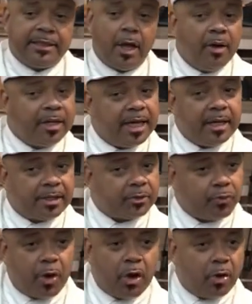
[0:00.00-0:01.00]
don't get
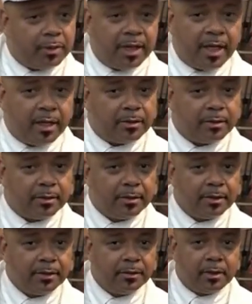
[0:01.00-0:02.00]
us wrong now.
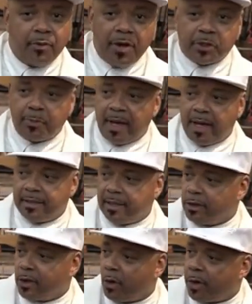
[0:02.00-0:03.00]
The rich man
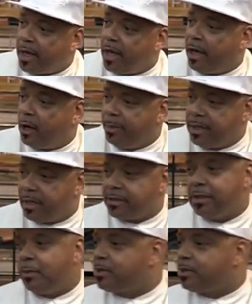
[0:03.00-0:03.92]
didn't go to hell because he